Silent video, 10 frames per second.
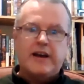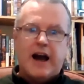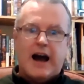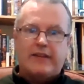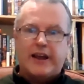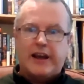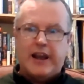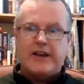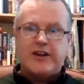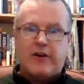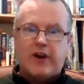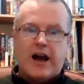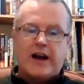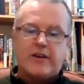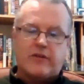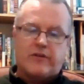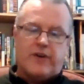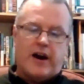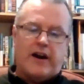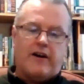and they lay down accurate
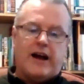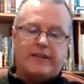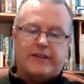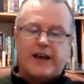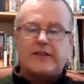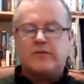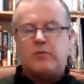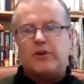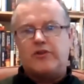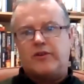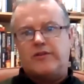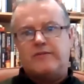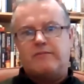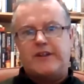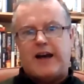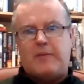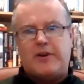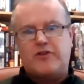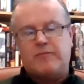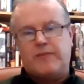fire, and that's what does the
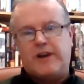damage.